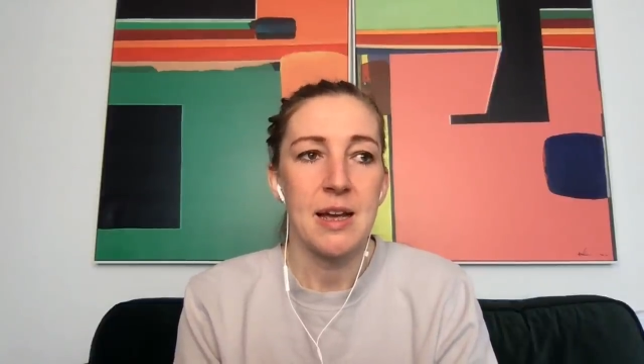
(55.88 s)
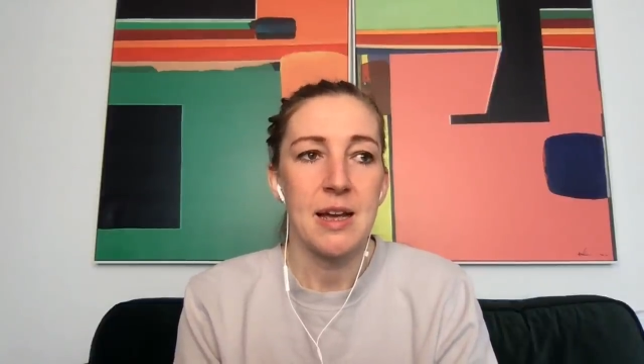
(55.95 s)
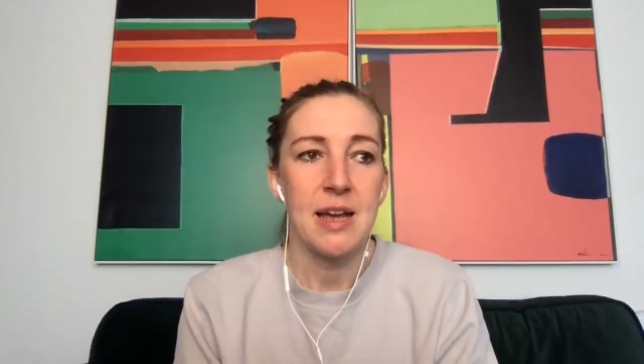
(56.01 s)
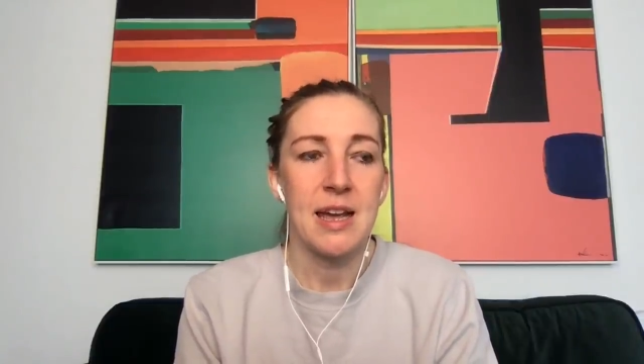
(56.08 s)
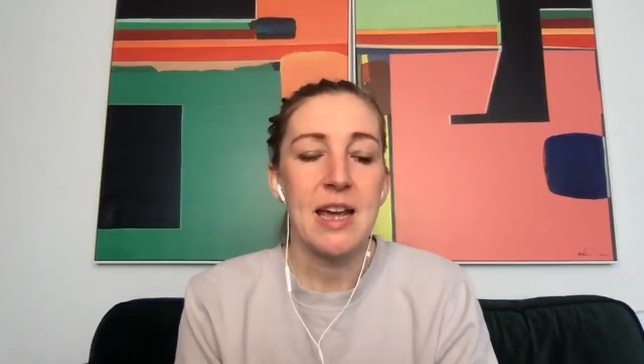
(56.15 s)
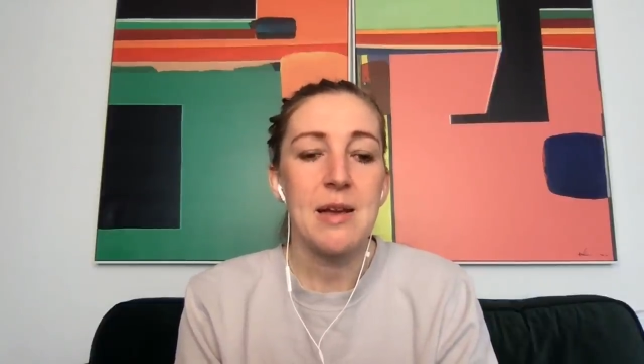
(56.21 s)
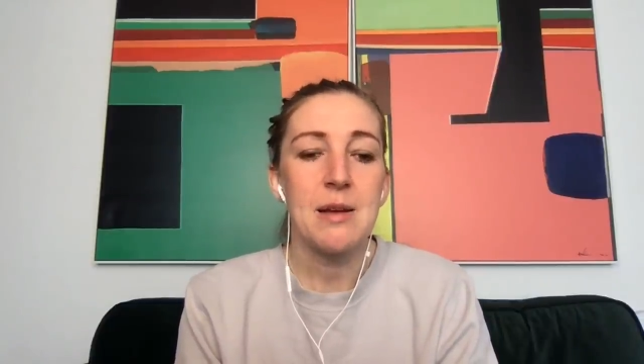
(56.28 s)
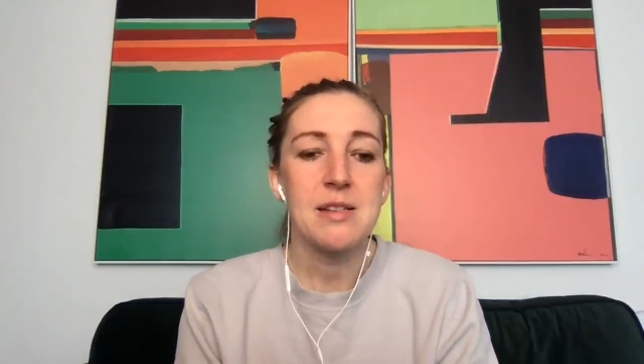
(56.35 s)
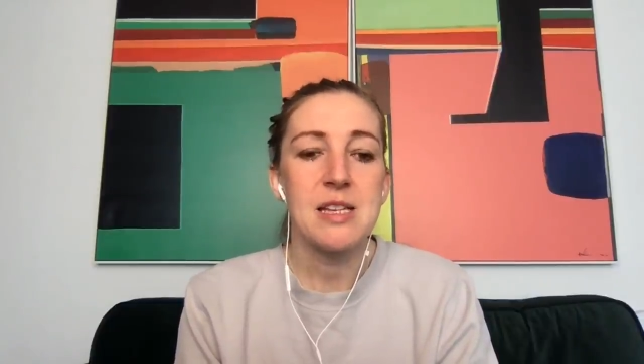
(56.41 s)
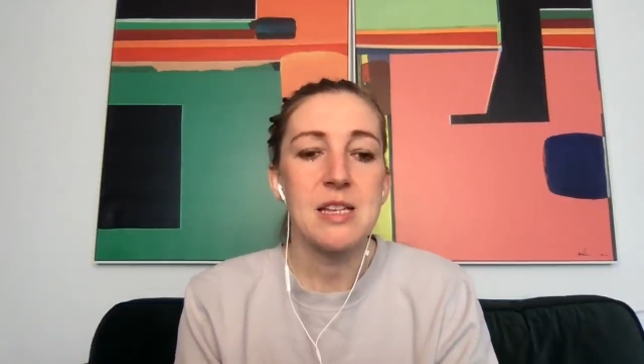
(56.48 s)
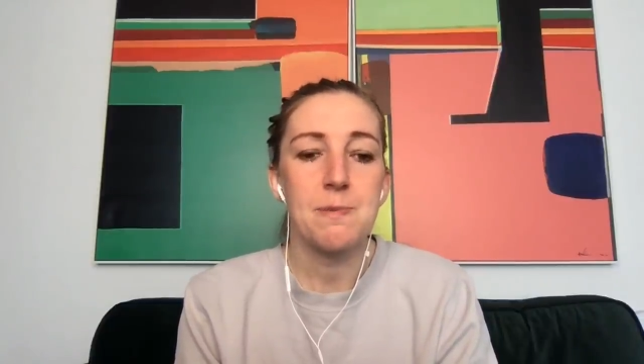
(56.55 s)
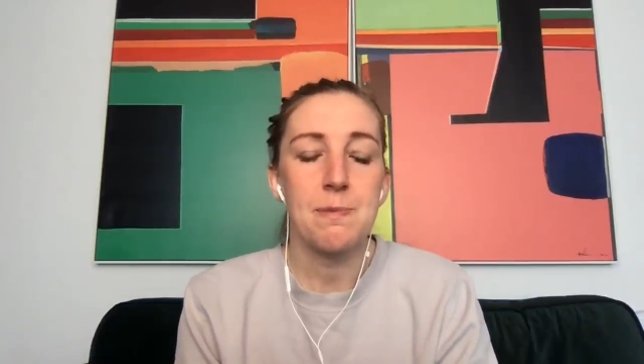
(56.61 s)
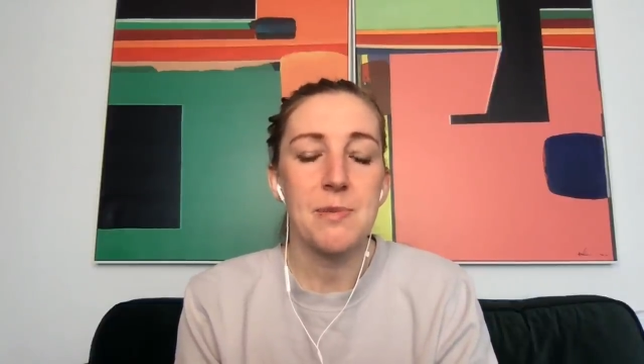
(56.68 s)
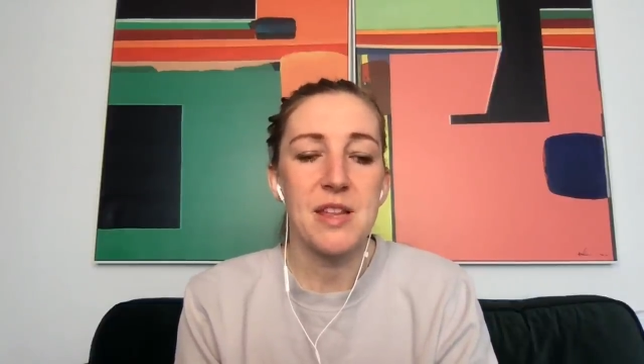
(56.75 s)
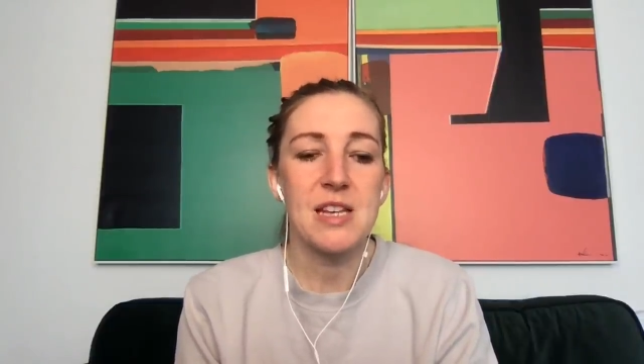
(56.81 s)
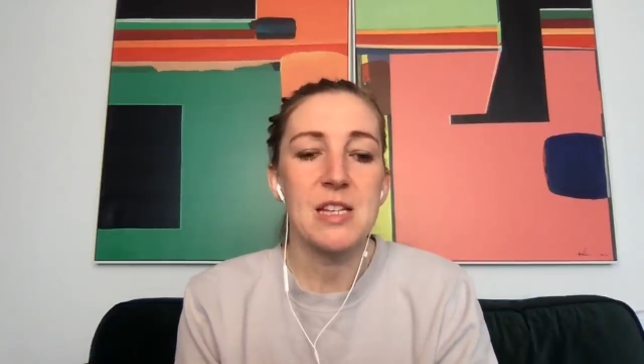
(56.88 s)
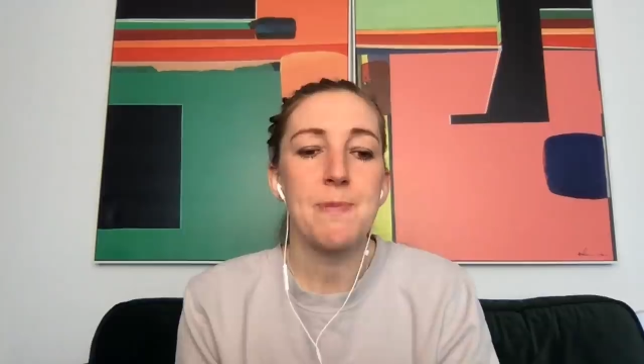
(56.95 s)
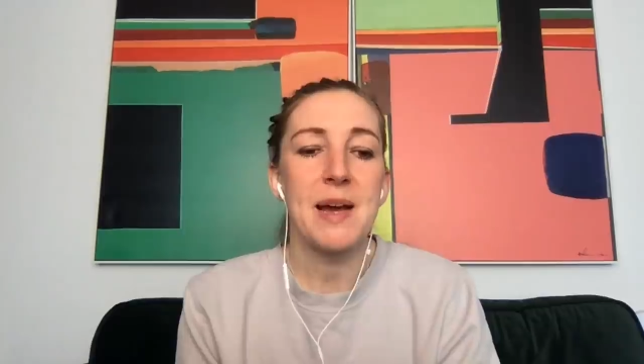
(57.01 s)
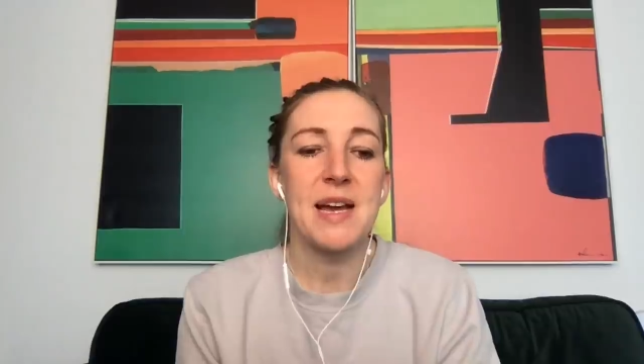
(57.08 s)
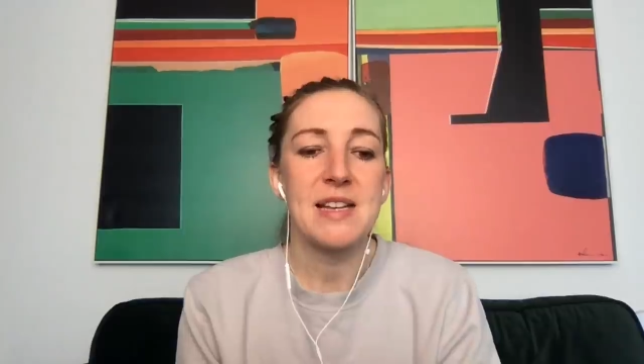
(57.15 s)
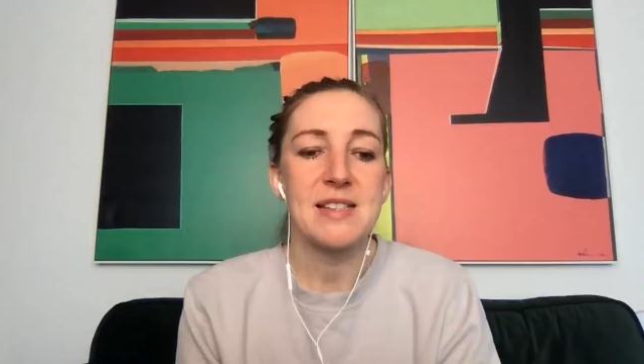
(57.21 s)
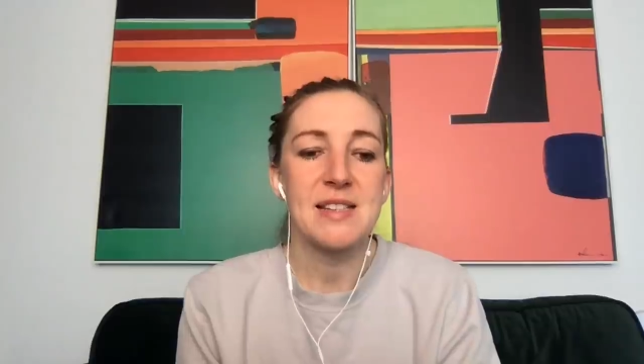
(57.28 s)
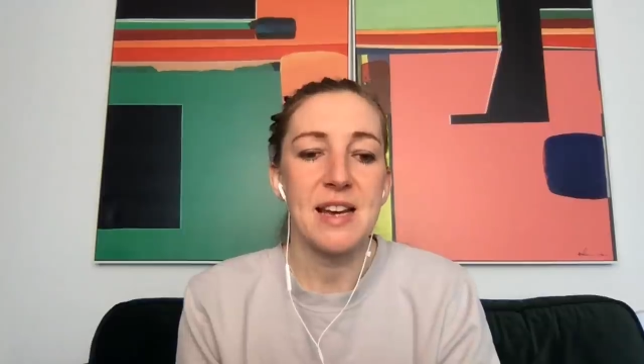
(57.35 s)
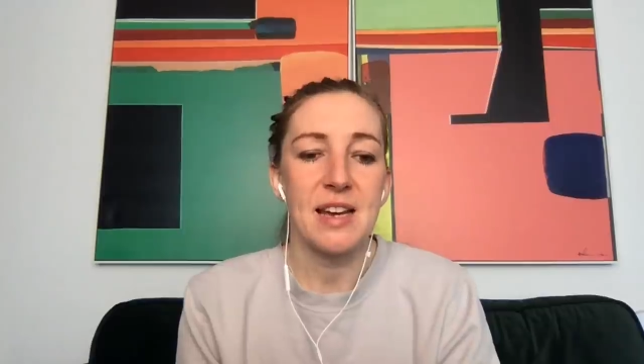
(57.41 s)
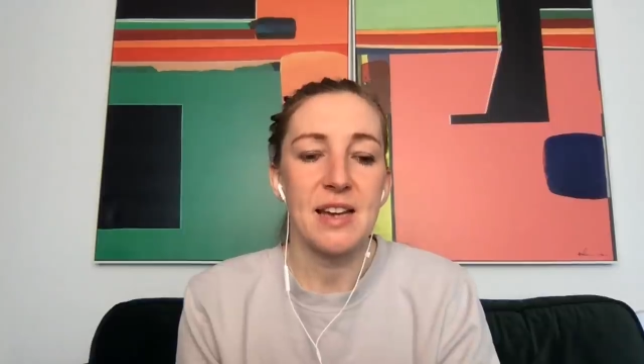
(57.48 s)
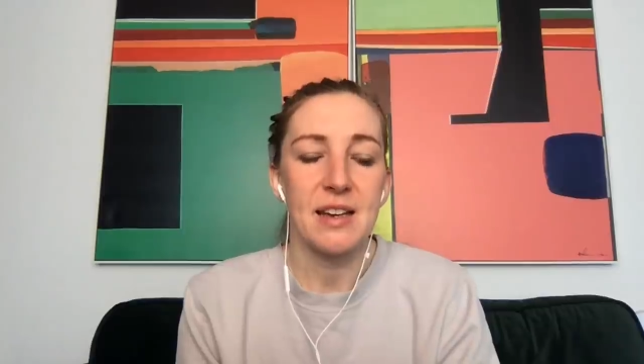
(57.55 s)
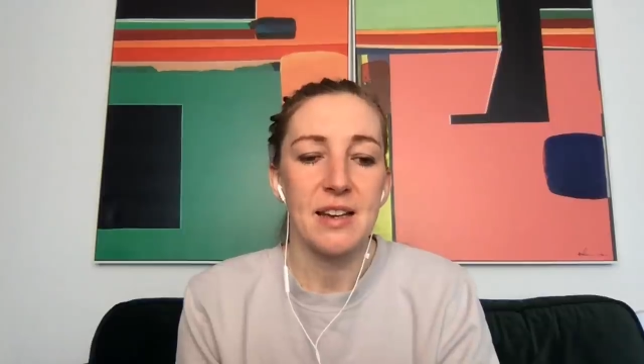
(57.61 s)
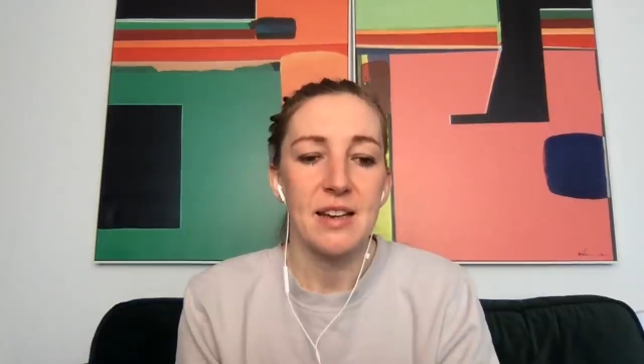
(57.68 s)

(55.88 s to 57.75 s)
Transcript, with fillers: He keeps it, things basic.